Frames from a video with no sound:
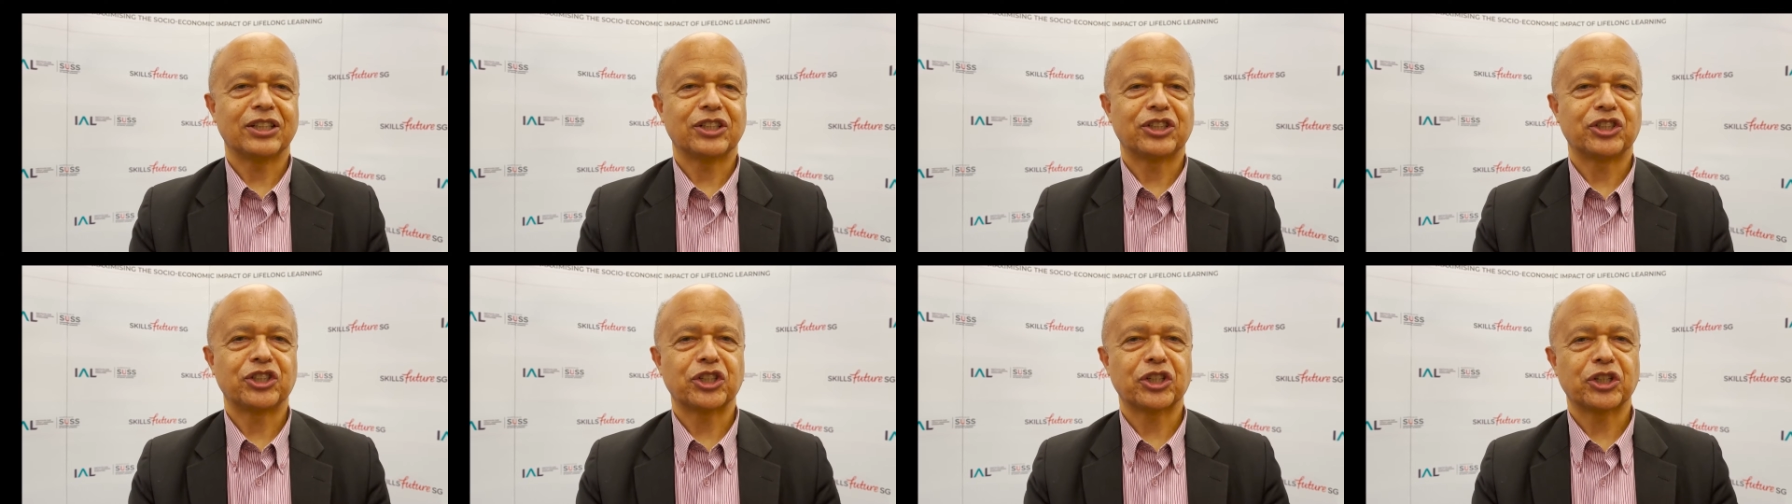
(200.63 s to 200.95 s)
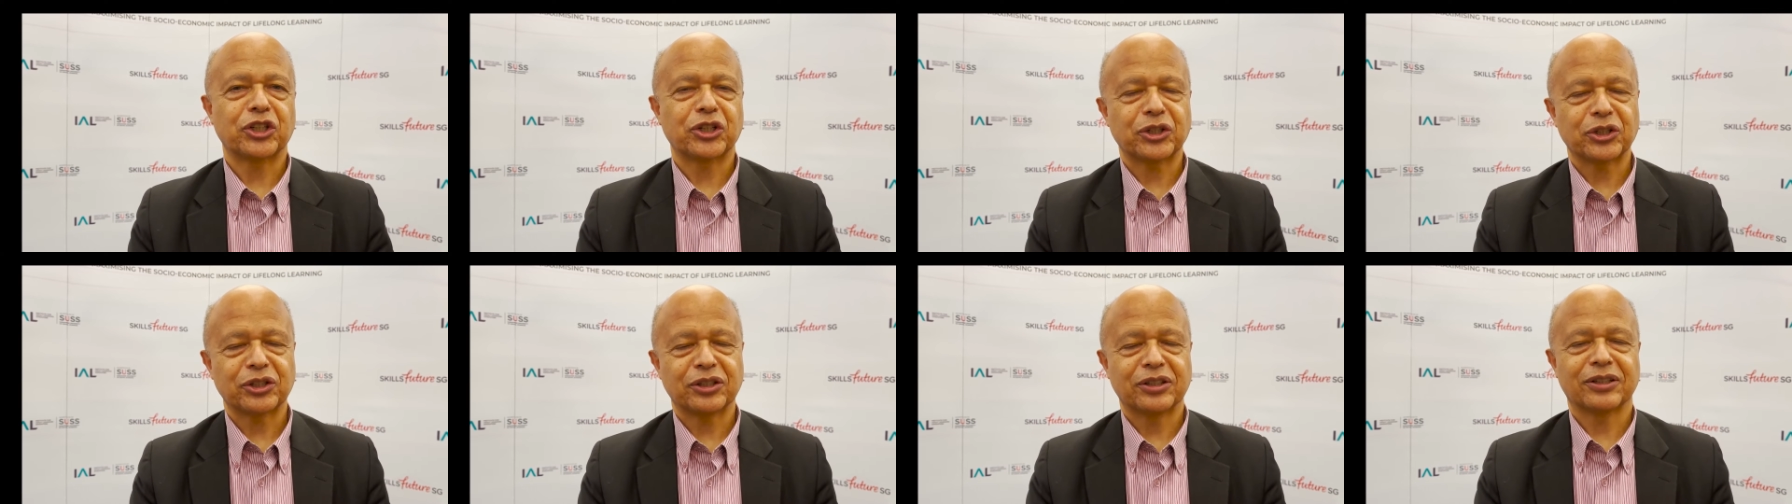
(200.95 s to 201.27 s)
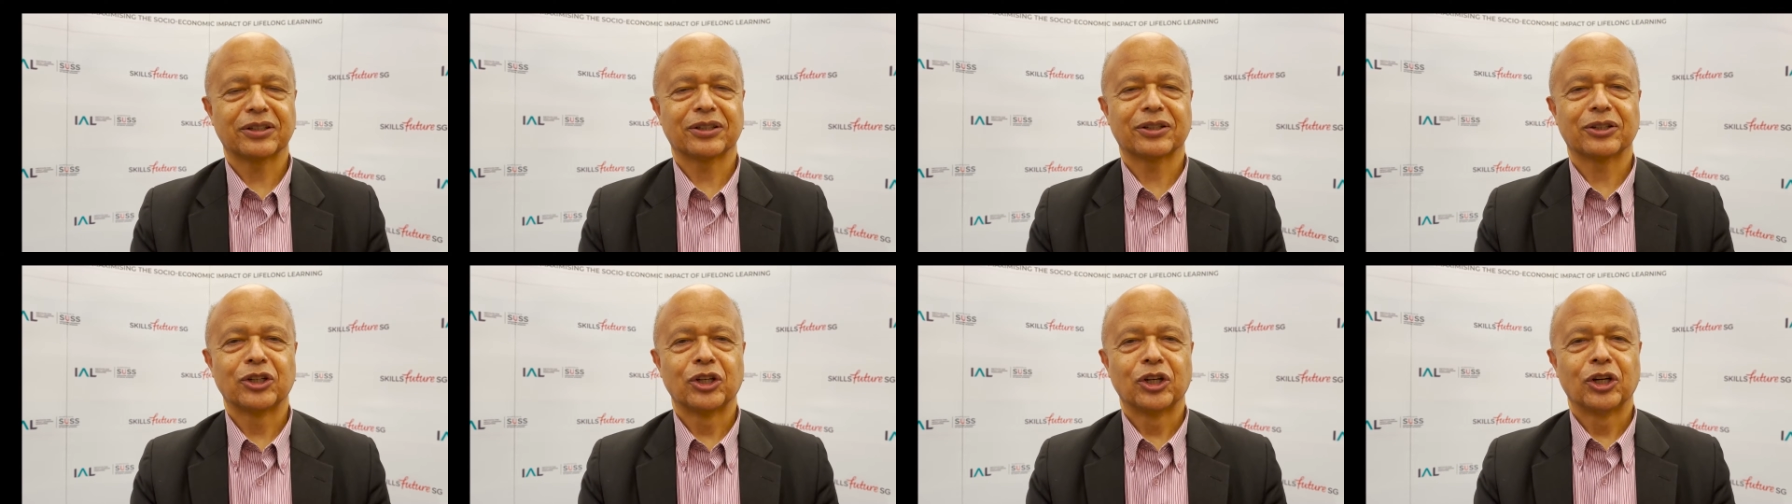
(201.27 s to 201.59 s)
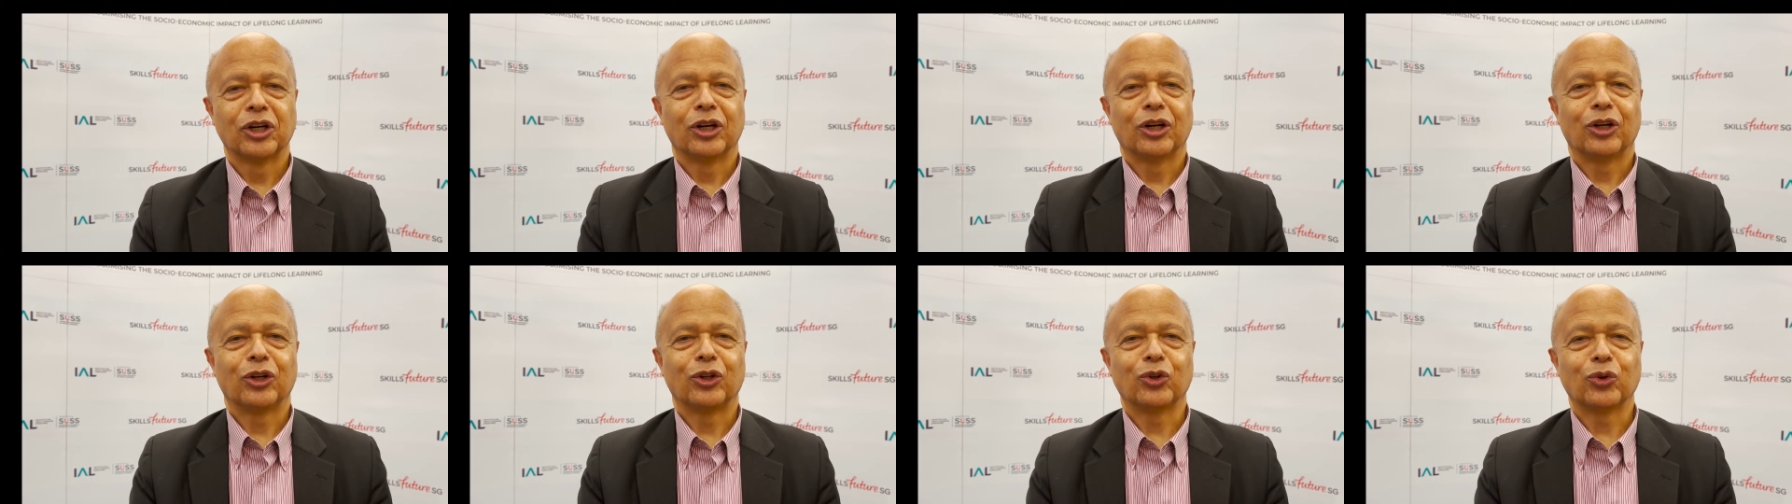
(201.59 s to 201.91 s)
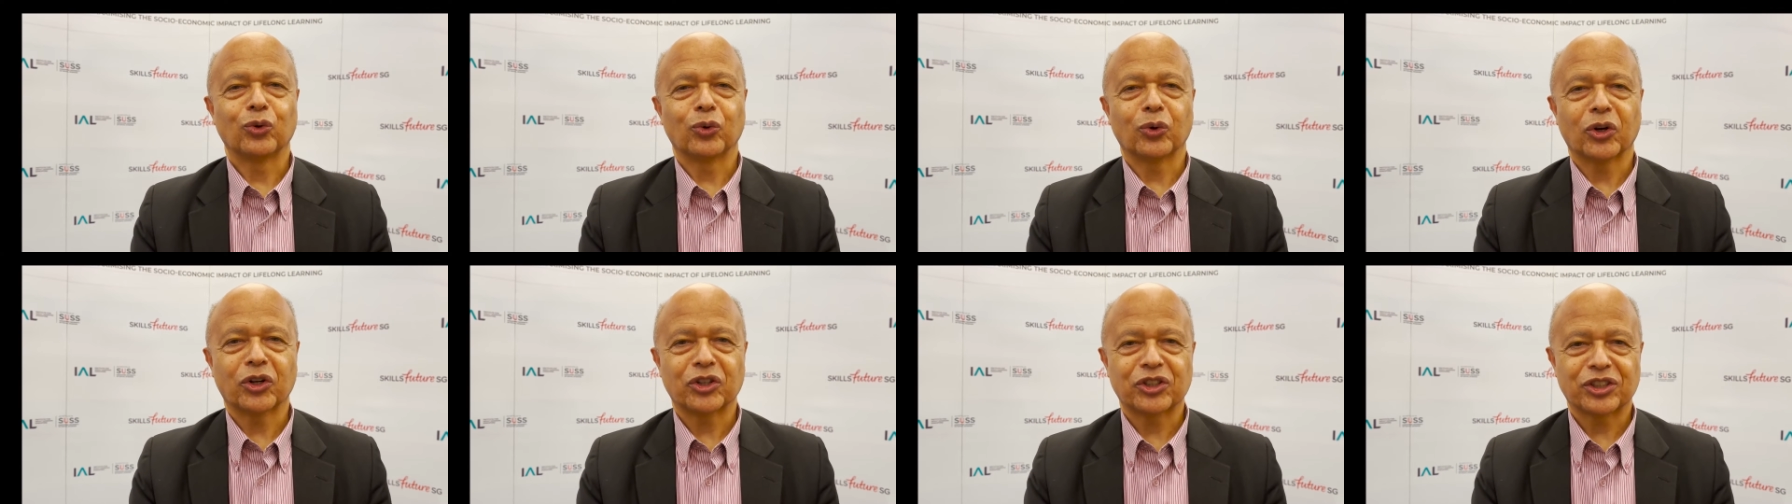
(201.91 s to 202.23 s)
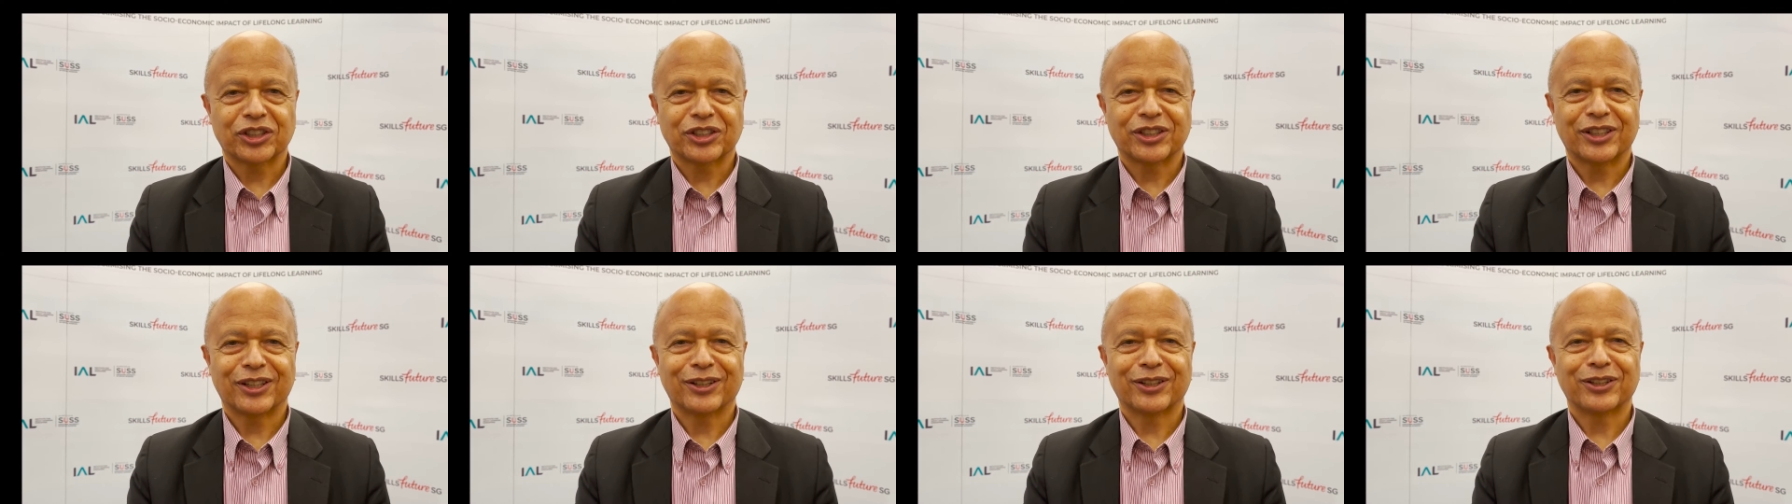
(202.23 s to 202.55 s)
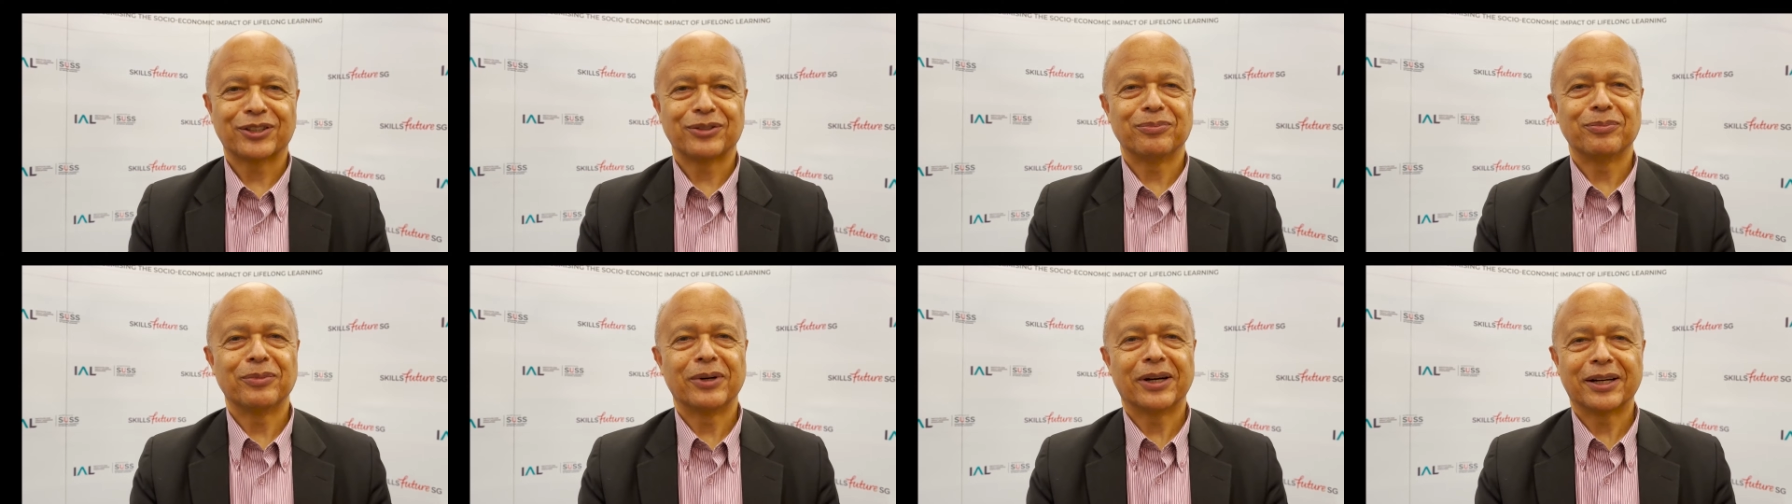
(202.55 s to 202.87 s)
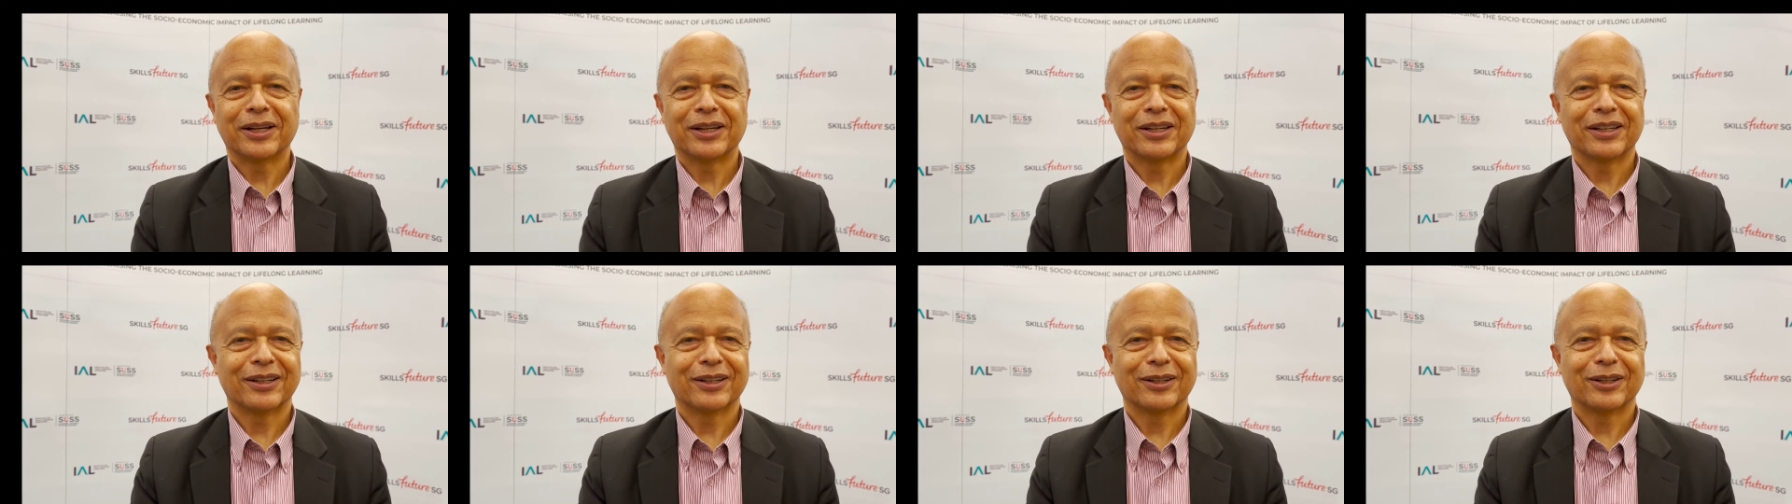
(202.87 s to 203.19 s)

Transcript: shared to a large extent by